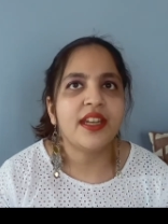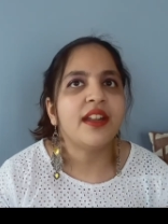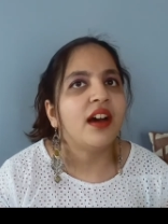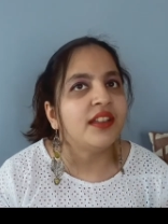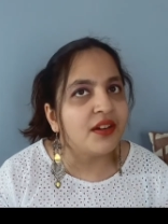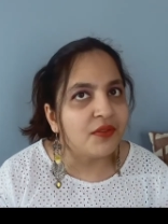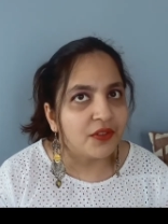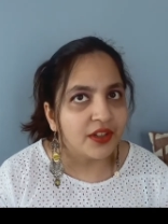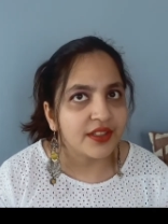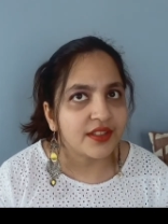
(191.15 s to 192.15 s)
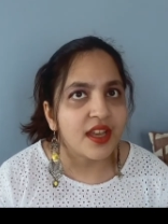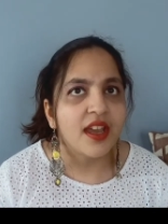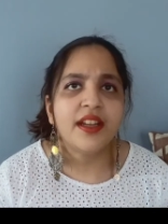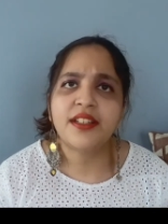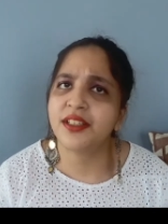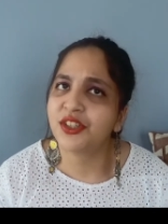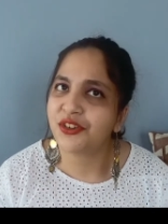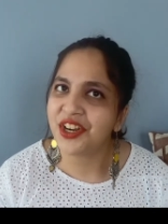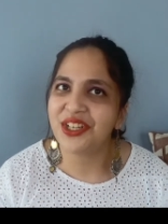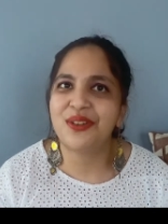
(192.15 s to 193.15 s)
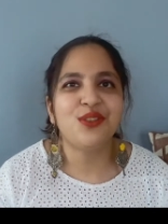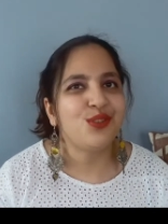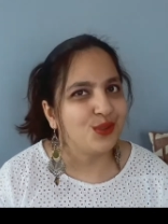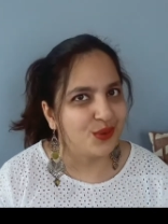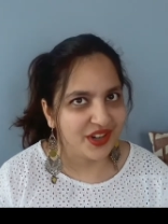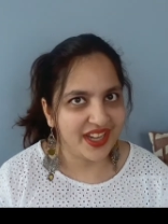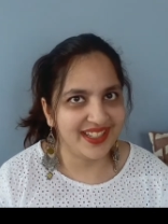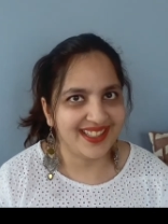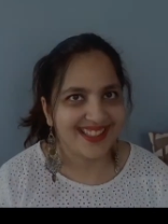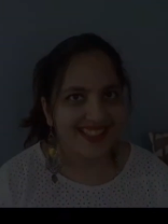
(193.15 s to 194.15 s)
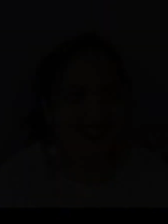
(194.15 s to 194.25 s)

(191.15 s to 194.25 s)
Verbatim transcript: in other words, it's a treat to sore eyes.